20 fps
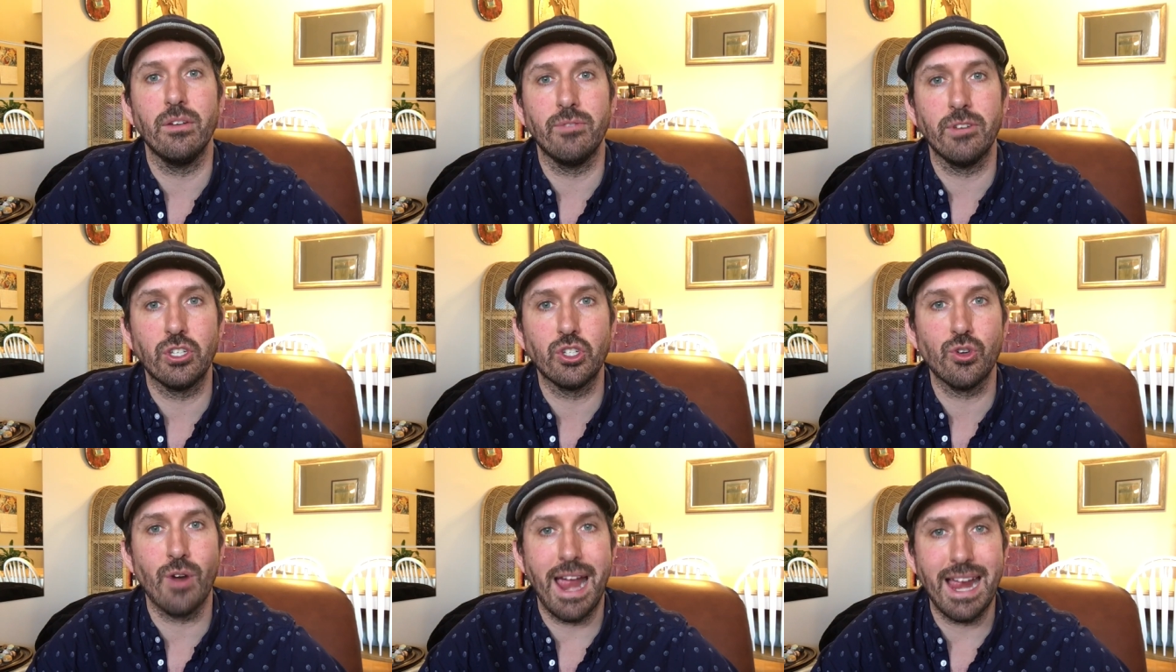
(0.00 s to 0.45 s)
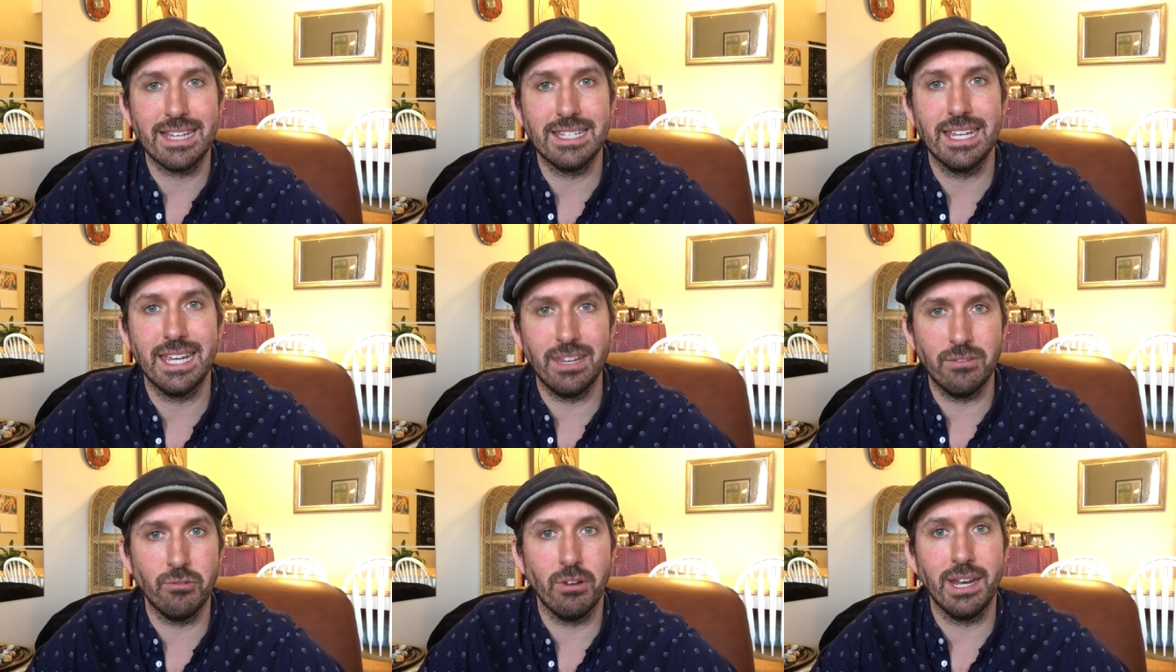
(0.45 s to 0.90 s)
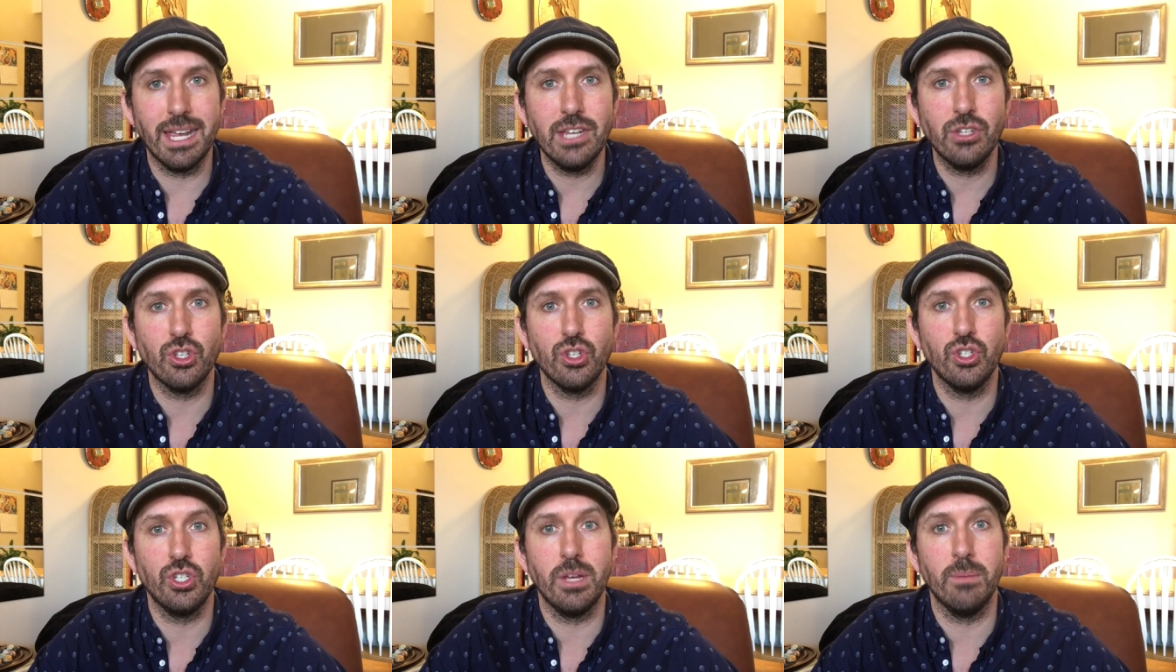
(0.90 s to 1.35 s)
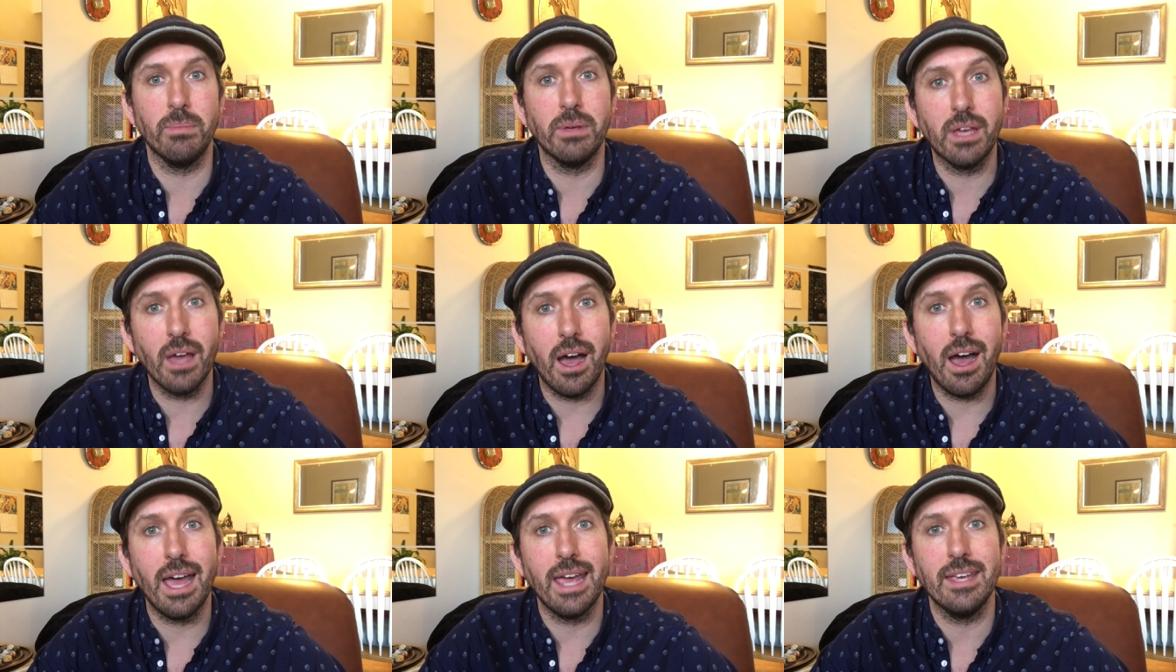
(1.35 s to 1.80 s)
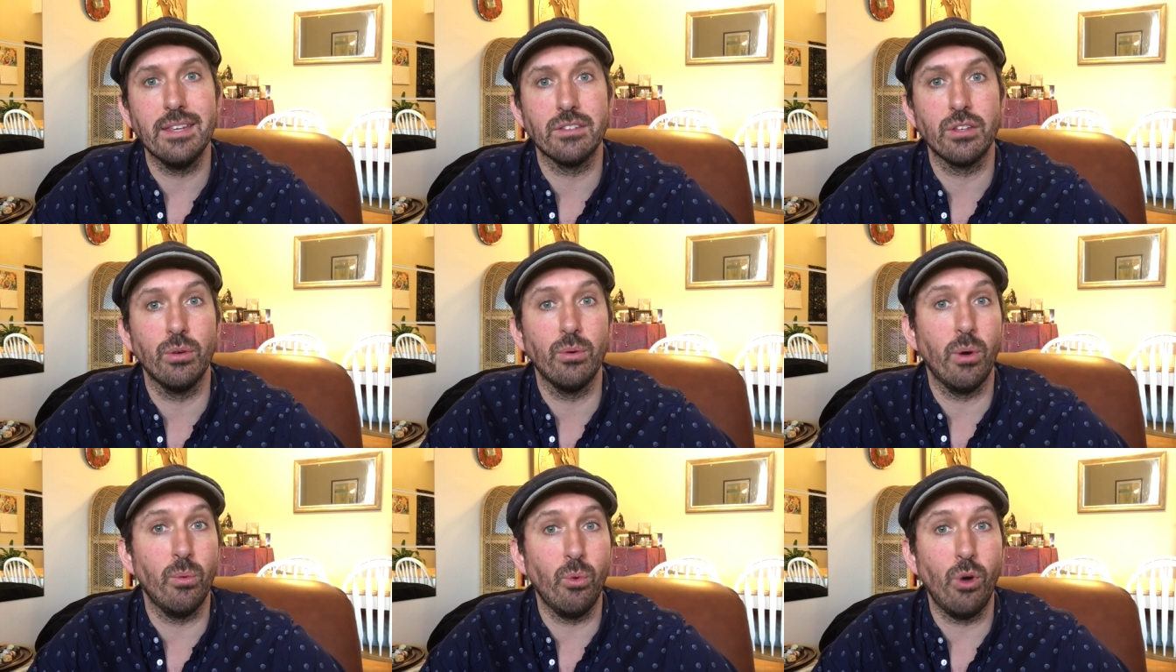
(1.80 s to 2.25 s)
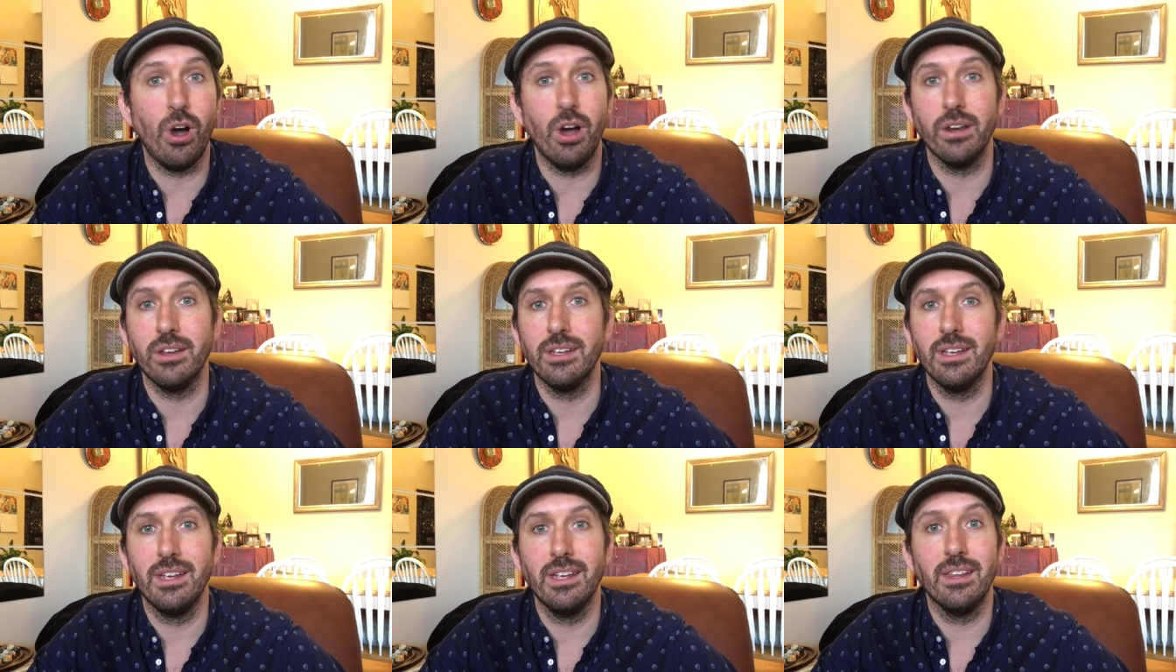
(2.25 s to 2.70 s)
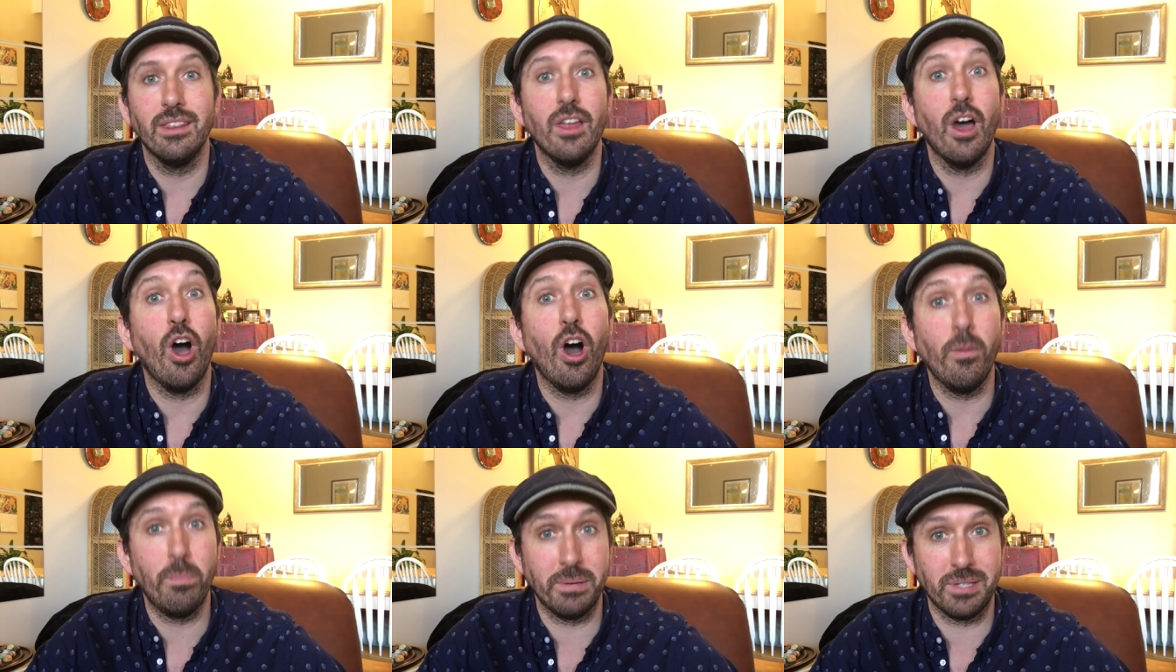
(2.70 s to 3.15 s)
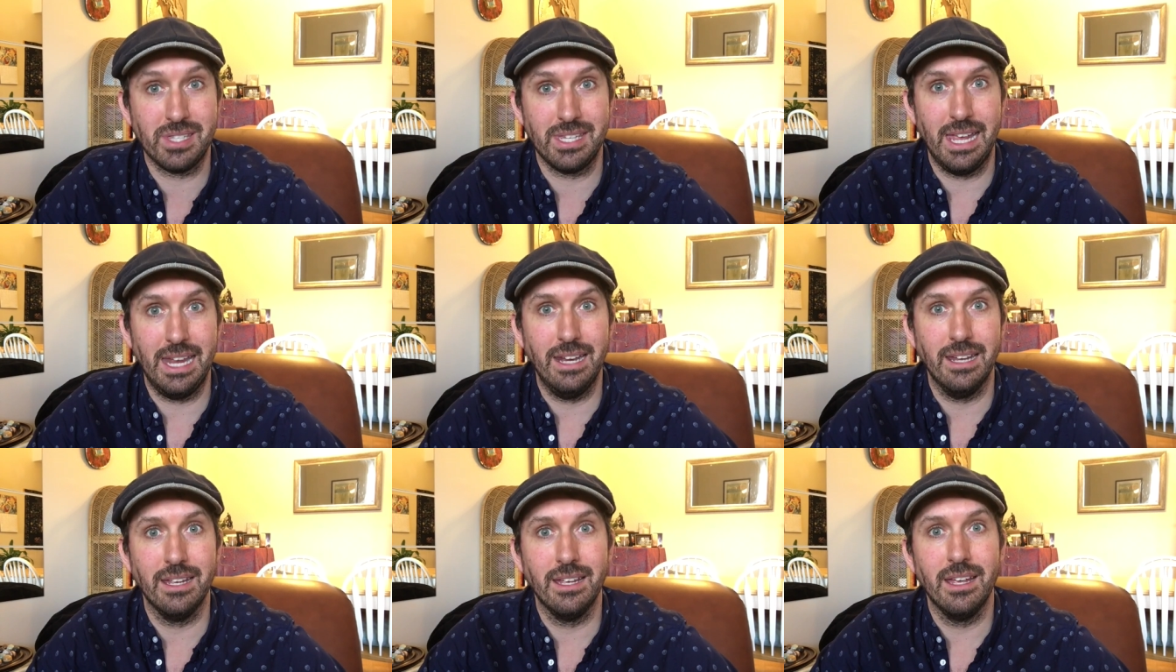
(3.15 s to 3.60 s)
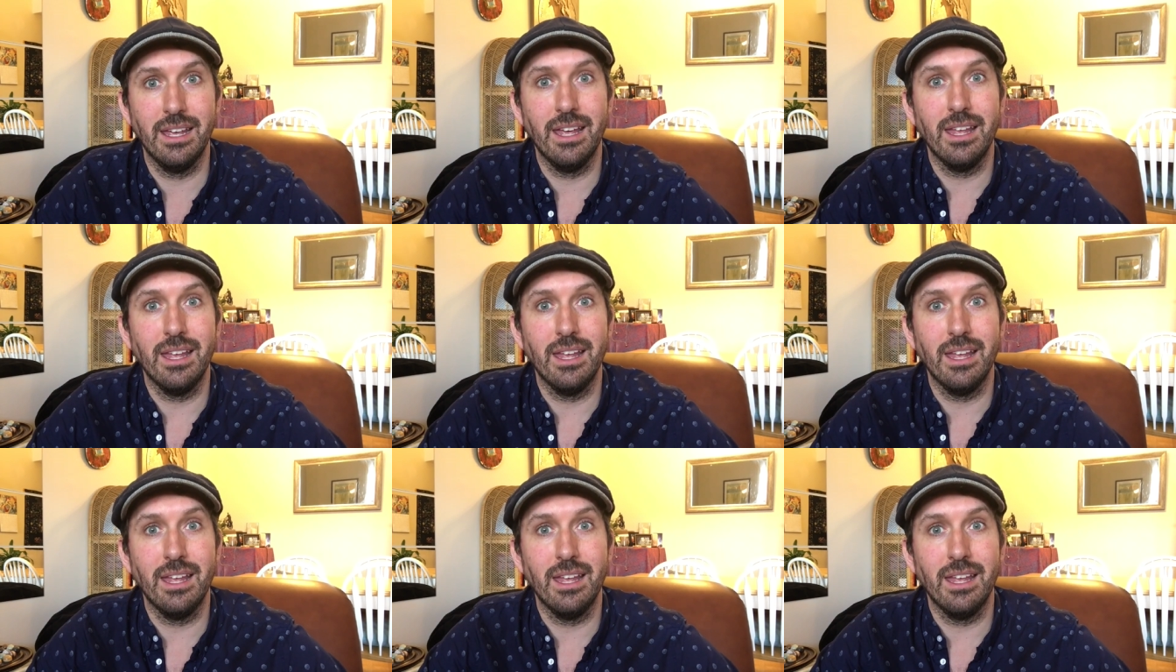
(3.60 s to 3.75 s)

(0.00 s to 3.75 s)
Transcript: of attracting in relationship guys who are what? The opposite.